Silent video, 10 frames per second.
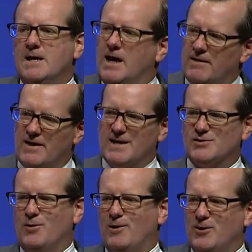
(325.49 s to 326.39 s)
And that
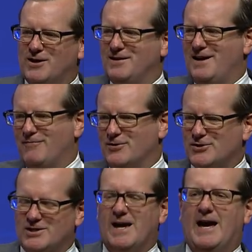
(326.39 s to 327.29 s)
is why we could never
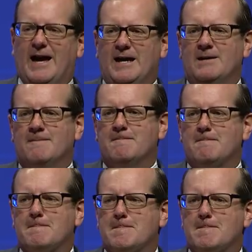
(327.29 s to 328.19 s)
say
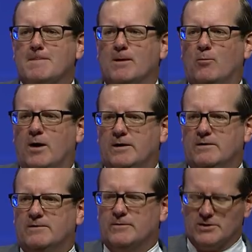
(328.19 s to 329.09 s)

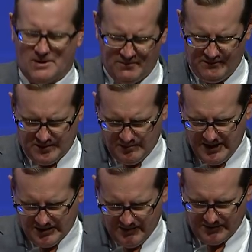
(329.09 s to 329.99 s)
what for some of us
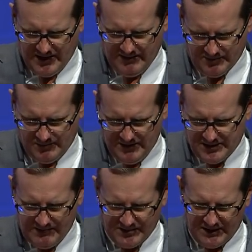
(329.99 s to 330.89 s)
may sometimes be
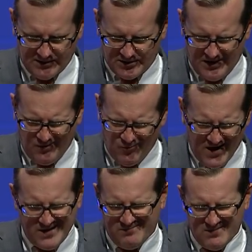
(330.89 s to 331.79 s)
tempting to say,
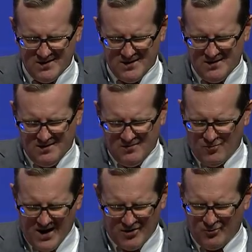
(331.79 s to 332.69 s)
why,
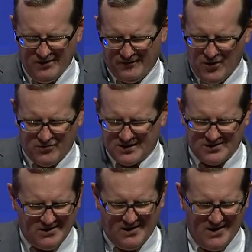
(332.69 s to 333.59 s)
why are we
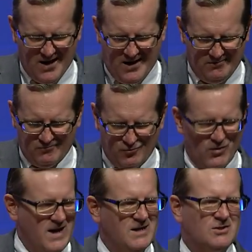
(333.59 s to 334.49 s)
focusing on
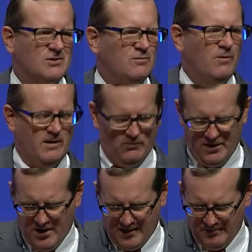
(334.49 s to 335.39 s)
race when
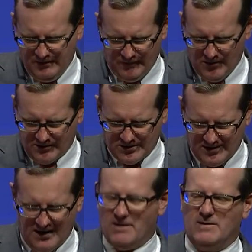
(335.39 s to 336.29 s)
we ought to be
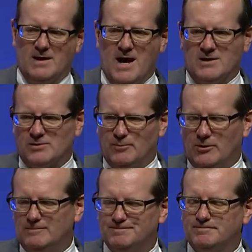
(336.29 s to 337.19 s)
focusing on the gospel?